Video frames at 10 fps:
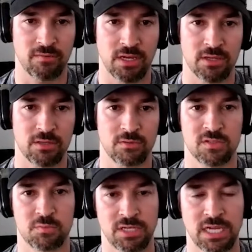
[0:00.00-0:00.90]
of value?
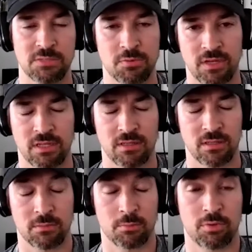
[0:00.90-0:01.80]
Does Bill Gates
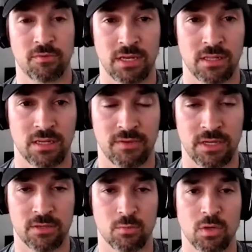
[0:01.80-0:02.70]
provide a lot of
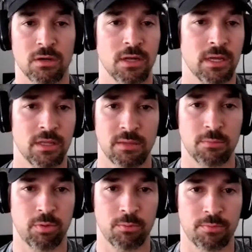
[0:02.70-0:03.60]
value? Well,
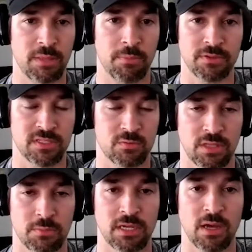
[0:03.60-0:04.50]
they built these
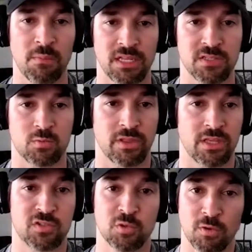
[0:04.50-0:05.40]
really big companies. Were they
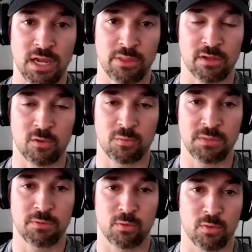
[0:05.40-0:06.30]
super ethical
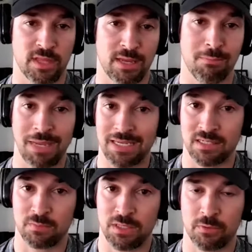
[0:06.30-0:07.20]
people? Were they
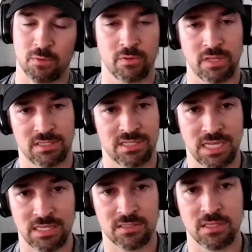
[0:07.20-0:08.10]
amazing people? Were they
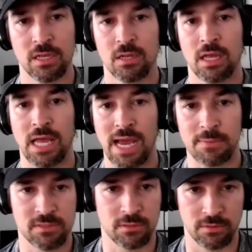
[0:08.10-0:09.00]
saints?
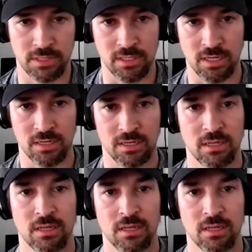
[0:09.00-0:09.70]
Absolutely not.